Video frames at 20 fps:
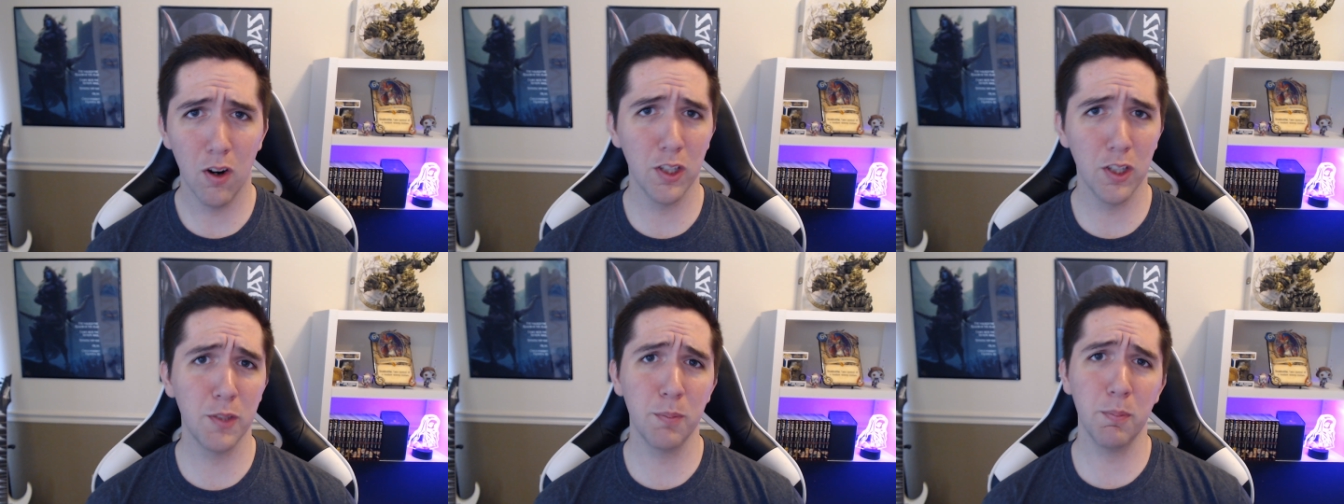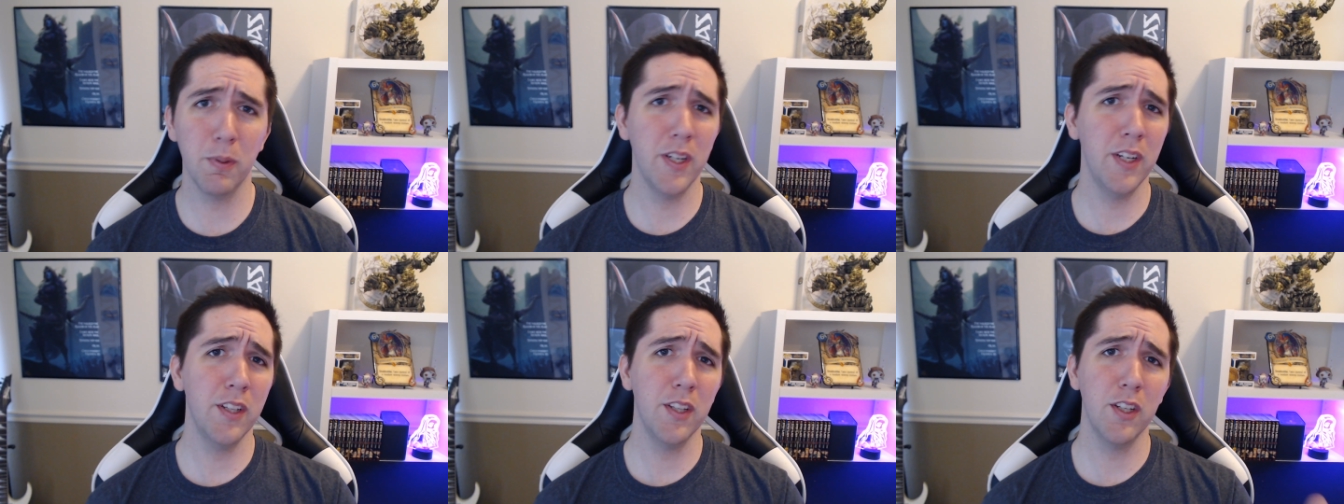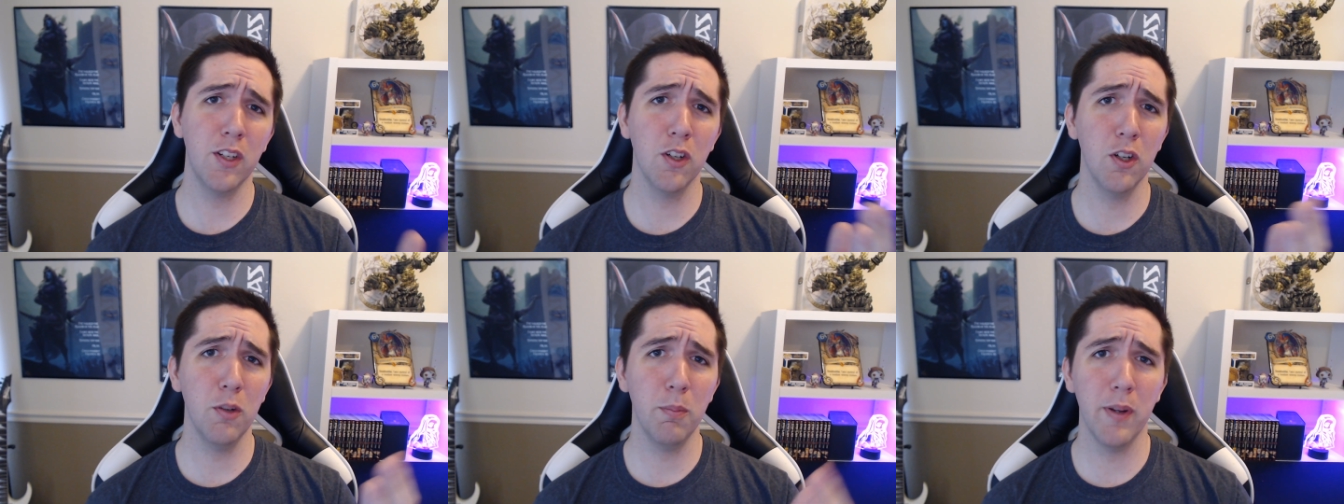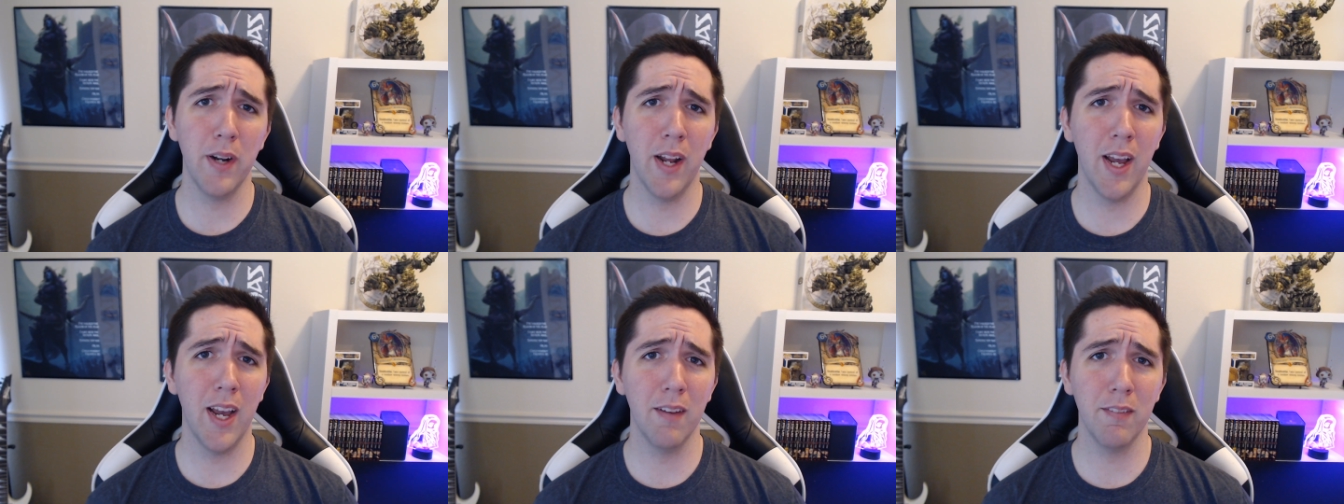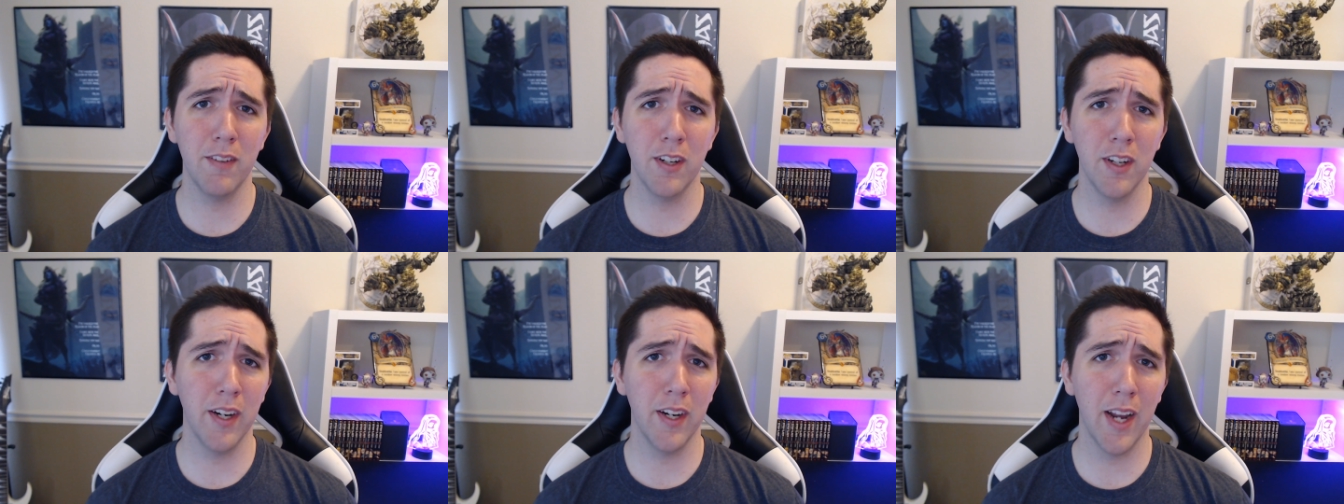or splitting the group in
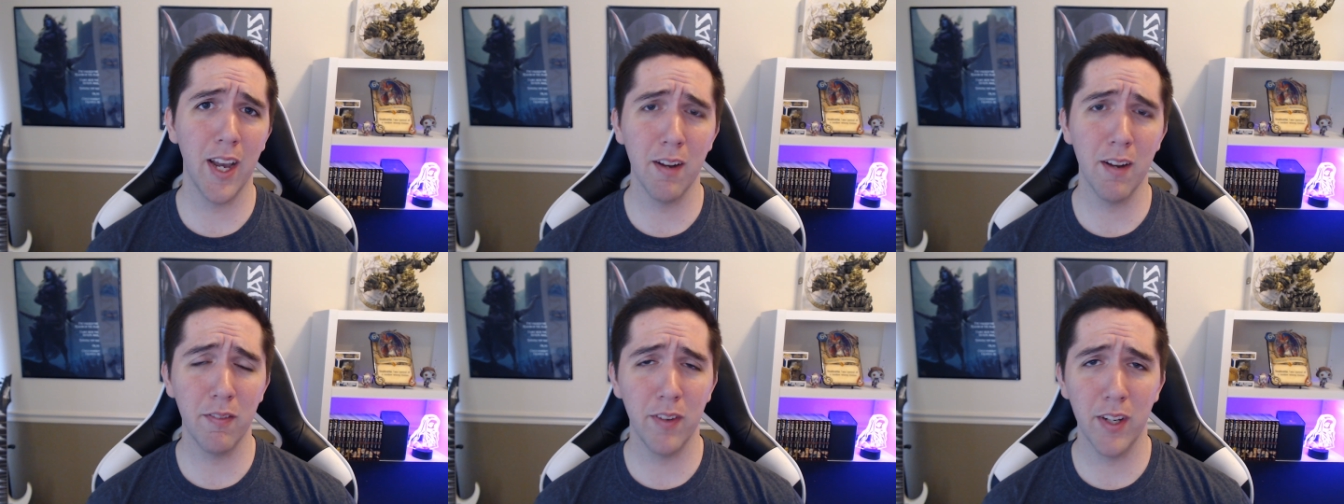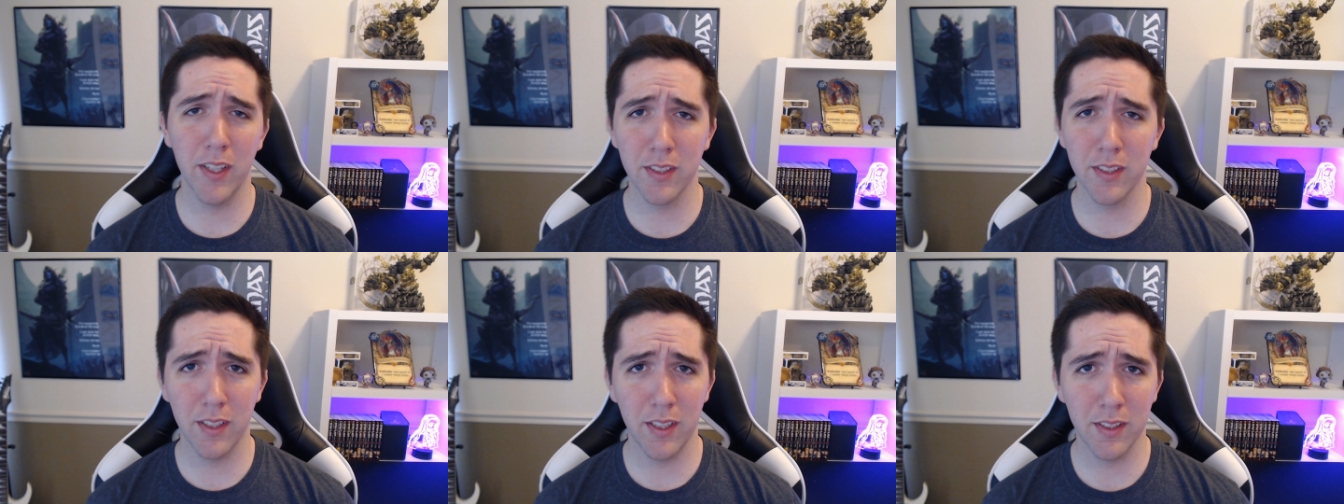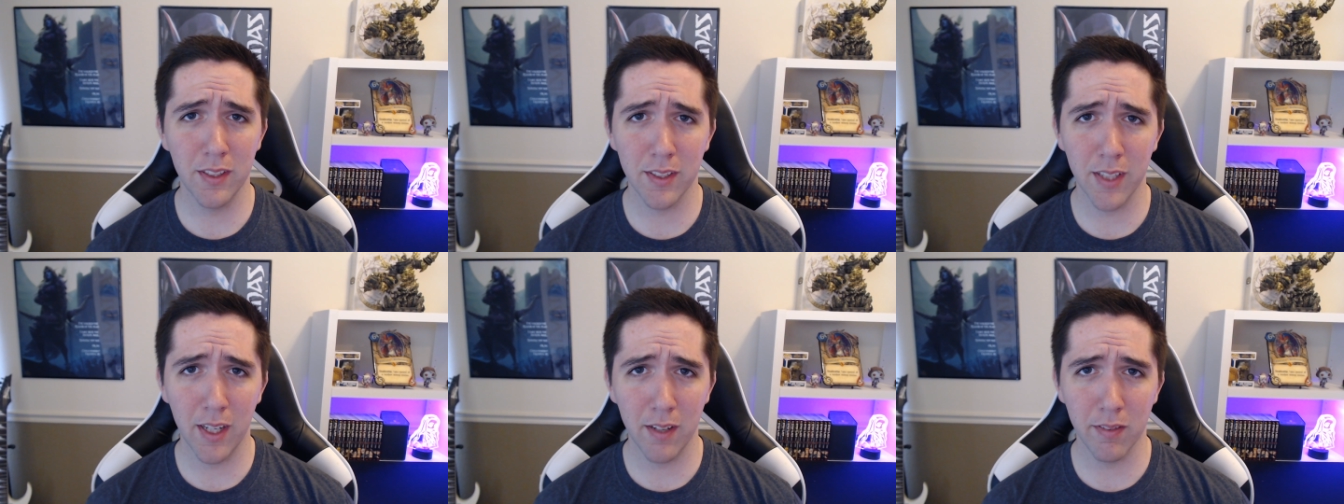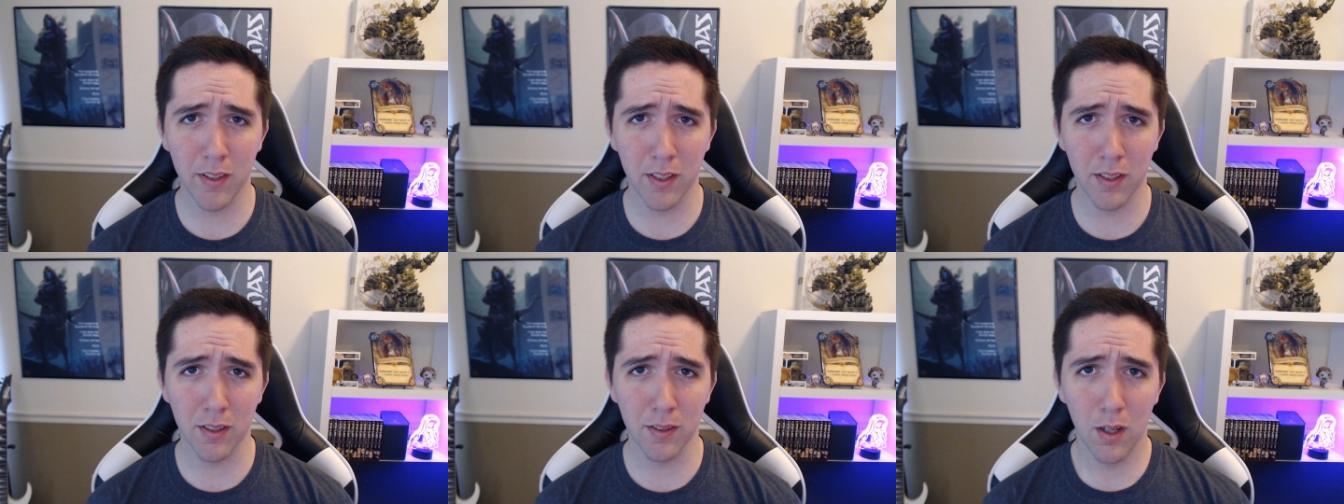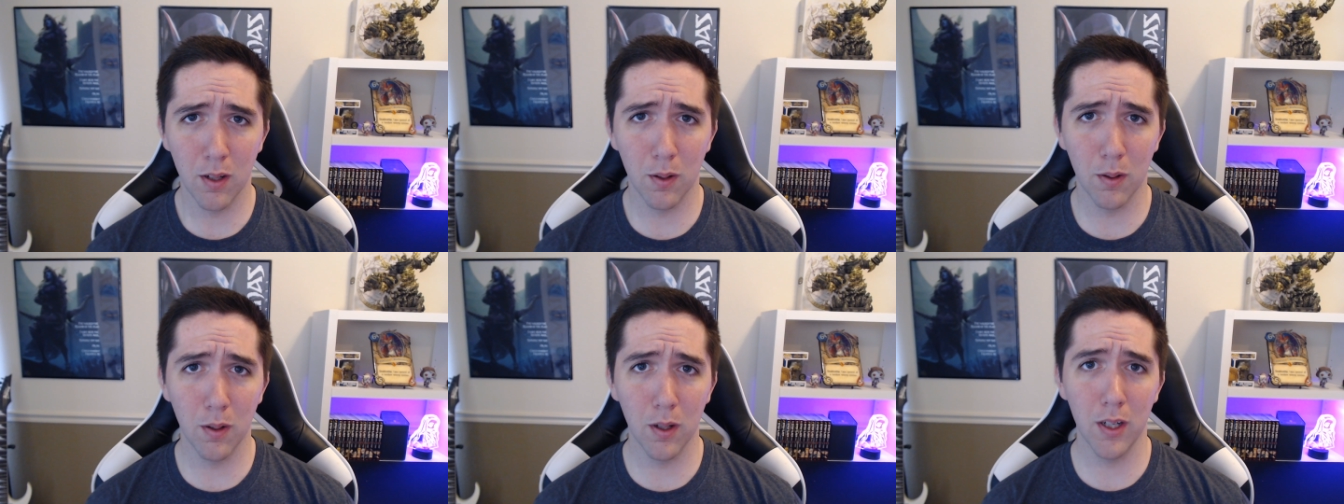half during ad phase in E7,
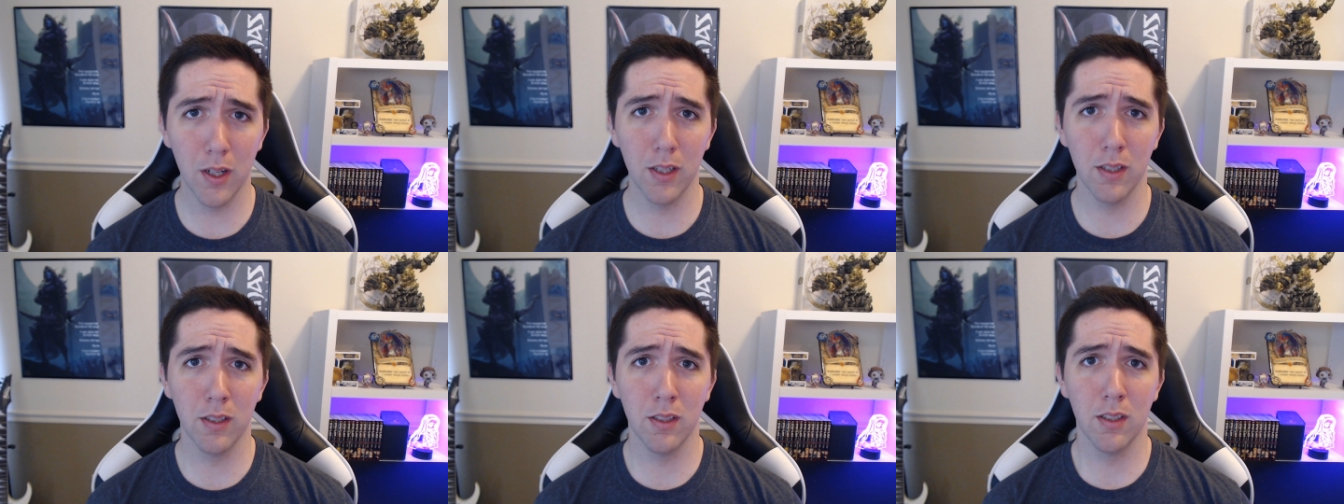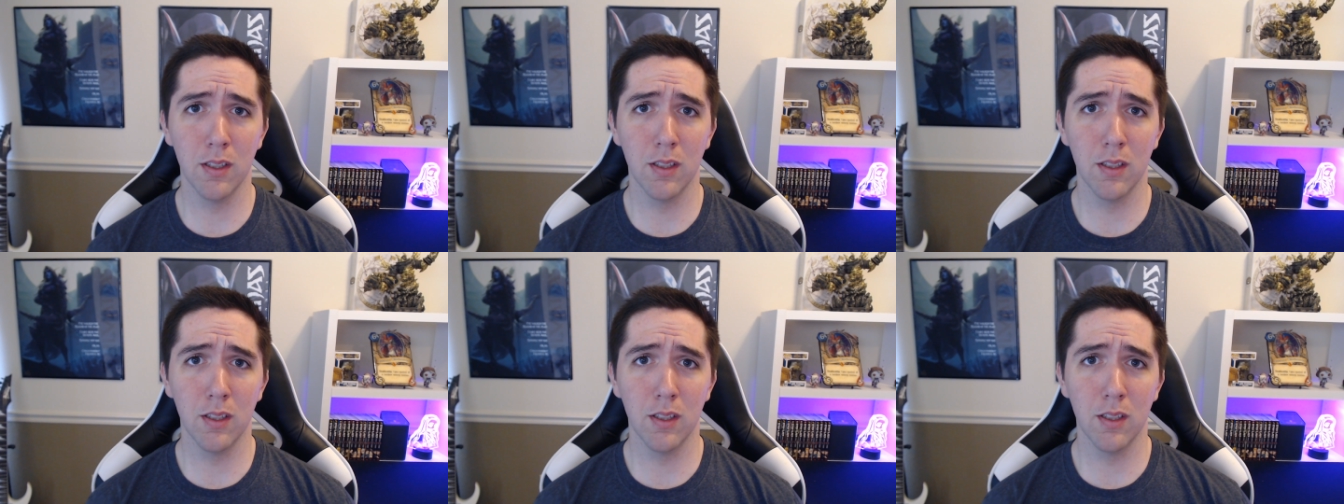or